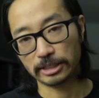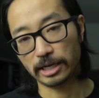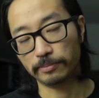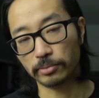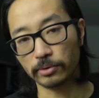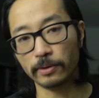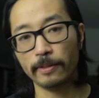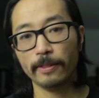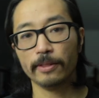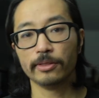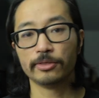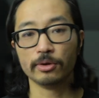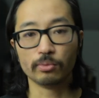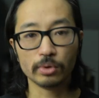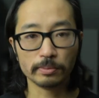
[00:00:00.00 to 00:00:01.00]
example,
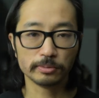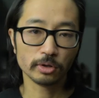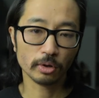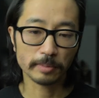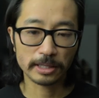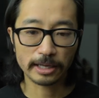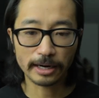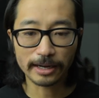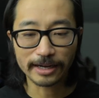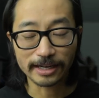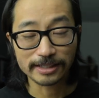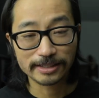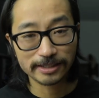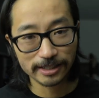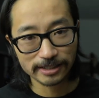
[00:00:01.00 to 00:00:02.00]
the Whoop told me that I
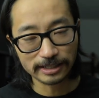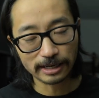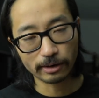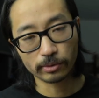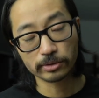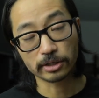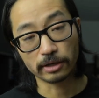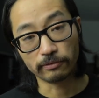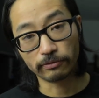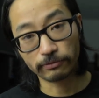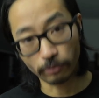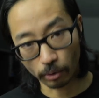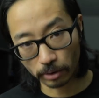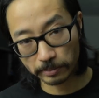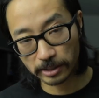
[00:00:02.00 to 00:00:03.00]
got 6 hours and
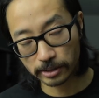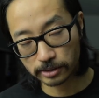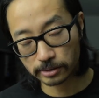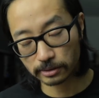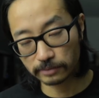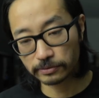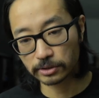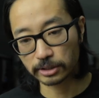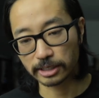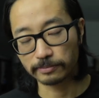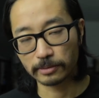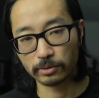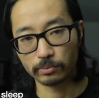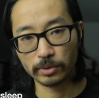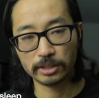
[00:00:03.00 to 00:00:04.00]
4 minutes of
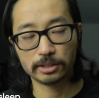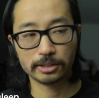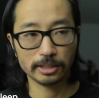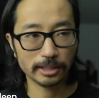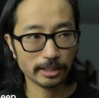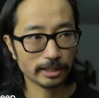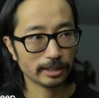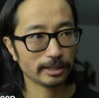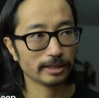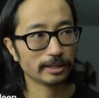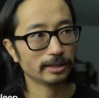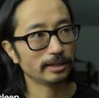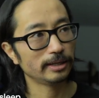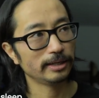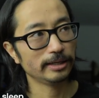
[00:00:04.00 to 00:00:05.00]
sleep, which
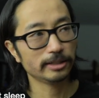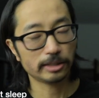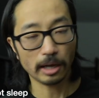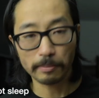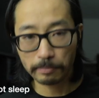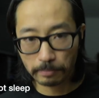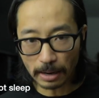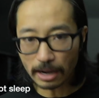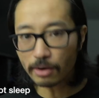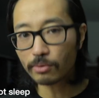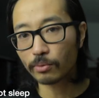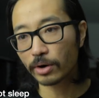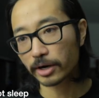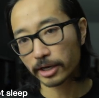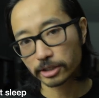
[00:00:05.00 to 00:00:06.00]
is
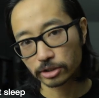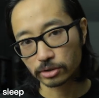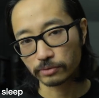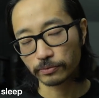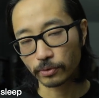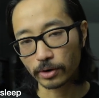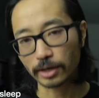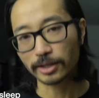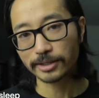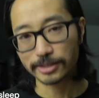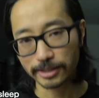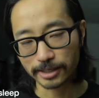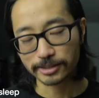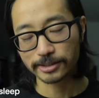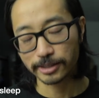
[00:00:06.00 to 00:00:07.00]
about what I shoot for. I like
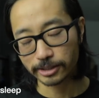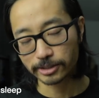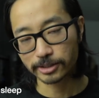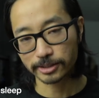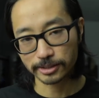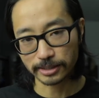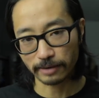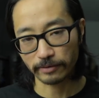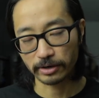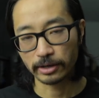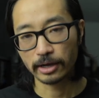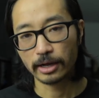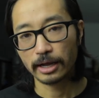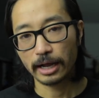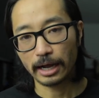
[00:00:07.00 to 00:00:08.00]
to get 6 to
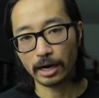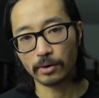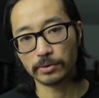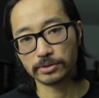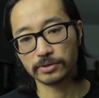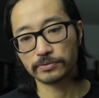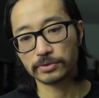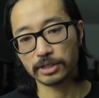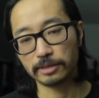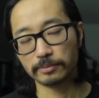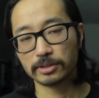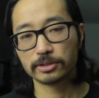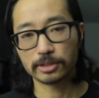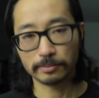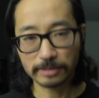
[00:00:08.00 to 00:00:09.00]
7 hours of
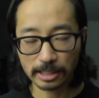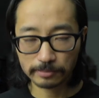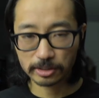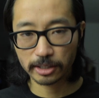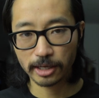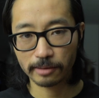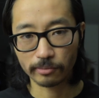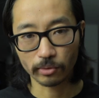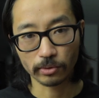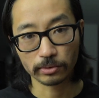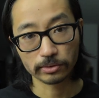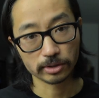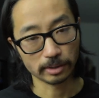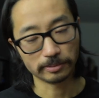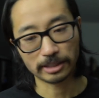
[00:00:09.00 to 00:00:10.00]
sleep. Sometimes I get
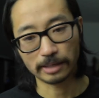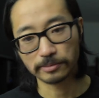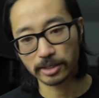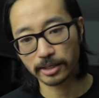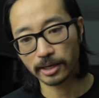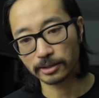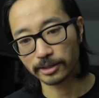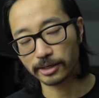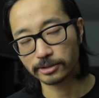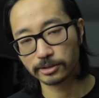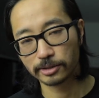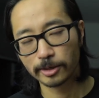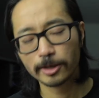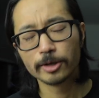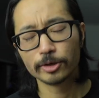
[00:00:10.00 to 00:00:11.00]
more, sometimes I get
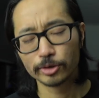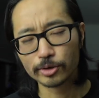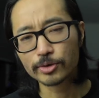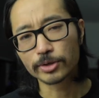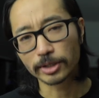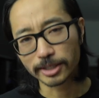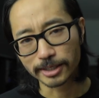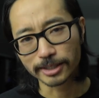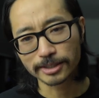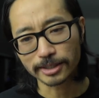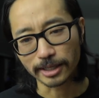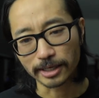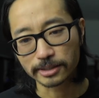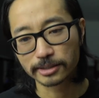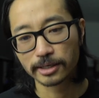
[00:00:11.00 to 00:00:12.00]
less. Usually
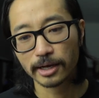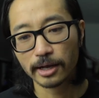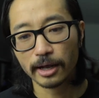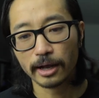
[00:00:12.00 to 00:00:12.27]
it's less.